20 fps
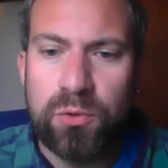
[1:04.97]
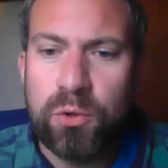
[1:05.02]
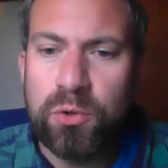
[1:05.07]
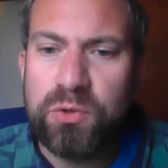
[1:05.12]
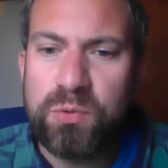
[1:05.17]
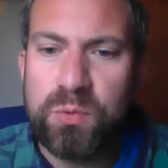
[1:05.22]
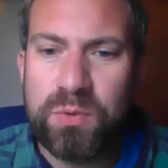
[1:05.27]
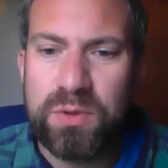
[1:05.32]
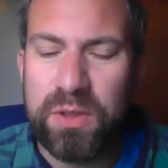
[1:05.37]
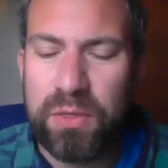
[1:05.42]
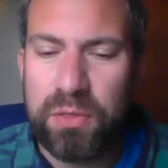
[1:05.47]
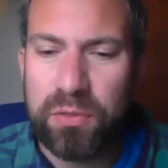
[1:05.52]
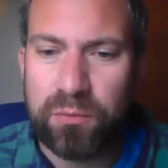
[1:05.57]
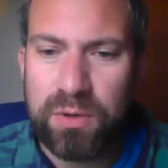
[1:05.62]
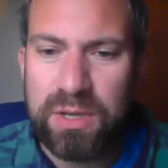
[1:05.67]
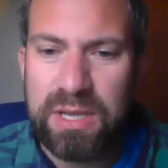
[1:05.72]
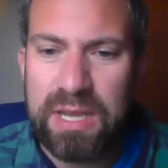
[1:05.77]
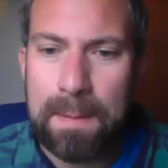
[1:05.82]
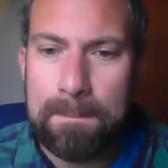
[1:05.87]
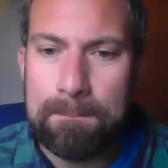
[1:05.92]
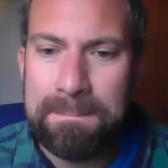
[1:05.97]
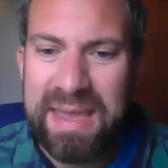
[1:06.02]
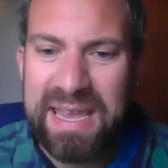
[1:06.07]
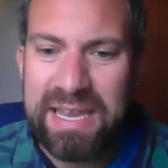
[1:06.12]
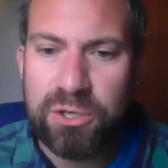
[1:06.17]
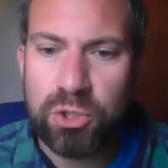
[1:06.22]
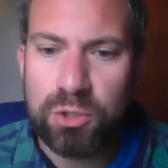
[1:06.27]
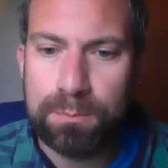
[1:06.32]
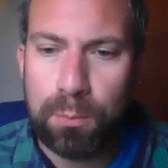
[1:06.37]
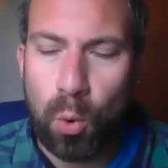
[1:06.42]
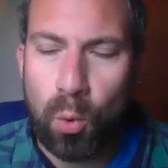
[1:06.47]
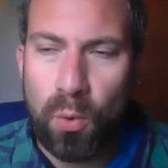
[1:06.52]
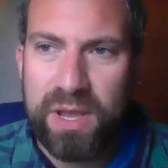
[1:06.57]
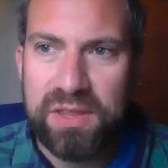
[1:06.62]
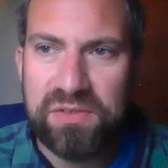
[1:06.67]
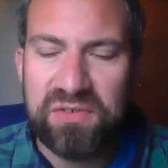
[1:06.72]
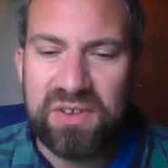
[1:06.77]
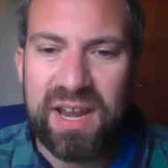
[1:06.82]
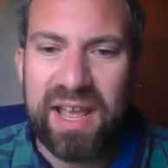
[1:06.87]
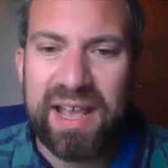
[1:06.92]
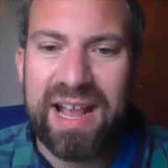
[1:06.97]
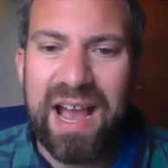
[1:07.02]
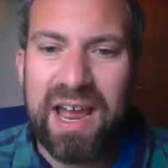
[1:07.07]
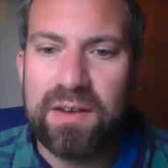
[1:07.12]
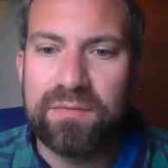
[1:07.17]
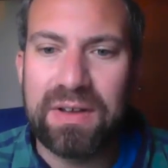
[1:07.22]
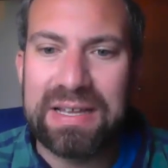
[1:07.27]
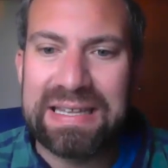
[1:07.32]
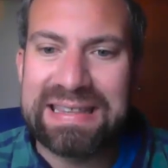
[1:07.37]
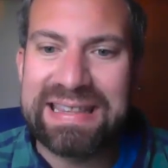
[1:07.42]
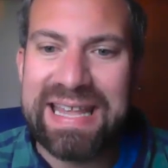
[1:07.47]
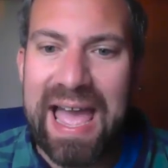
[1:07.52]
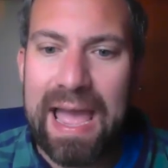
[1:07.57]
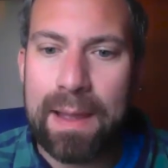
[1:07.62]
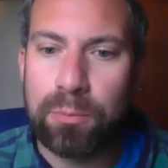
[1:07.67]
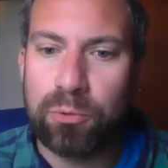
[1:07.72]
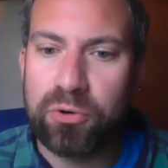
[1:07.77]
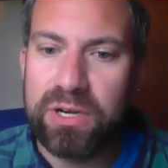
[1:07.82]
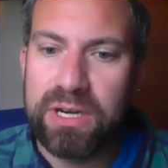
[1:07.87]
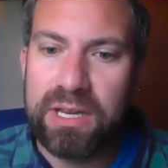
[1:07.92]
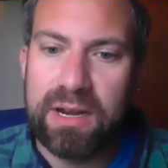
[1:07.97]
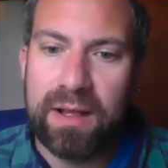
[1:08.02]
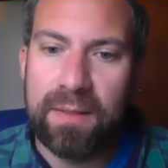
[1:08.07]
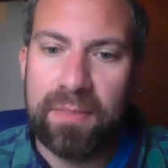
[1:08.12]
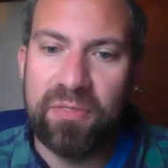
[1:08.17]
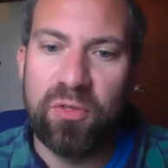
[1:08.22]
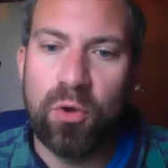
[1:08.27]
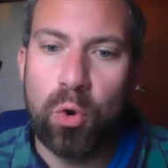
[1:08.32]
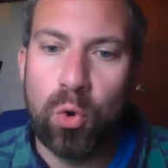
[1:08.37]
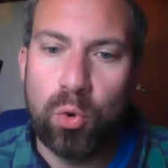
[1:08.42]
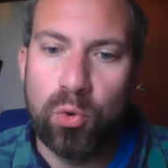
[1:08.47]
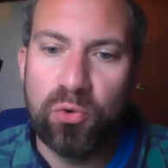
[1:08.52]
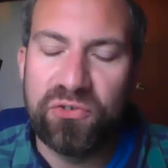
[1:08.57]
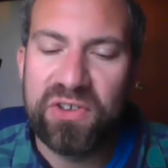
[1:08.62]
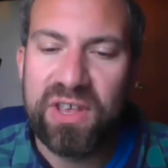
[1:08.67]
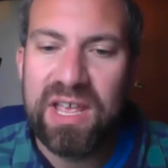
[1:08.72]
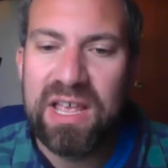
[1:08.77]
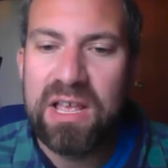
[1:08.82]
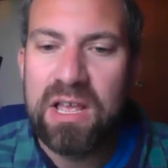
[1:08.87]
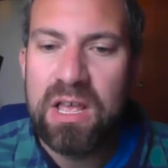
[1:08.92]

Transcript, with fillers: Those were the three major points, and I kind of elaborated on those.